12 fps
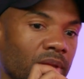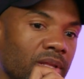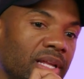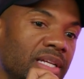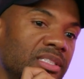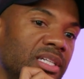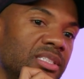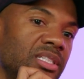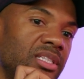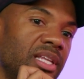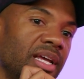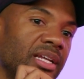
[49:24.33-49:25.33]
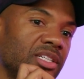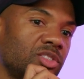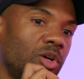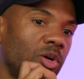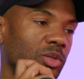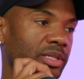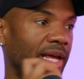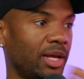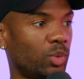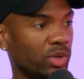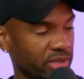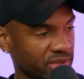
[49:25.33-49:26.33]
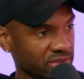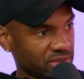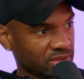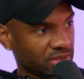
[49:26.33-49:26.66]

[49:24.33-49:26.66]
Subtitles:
there's a thing that's called day ones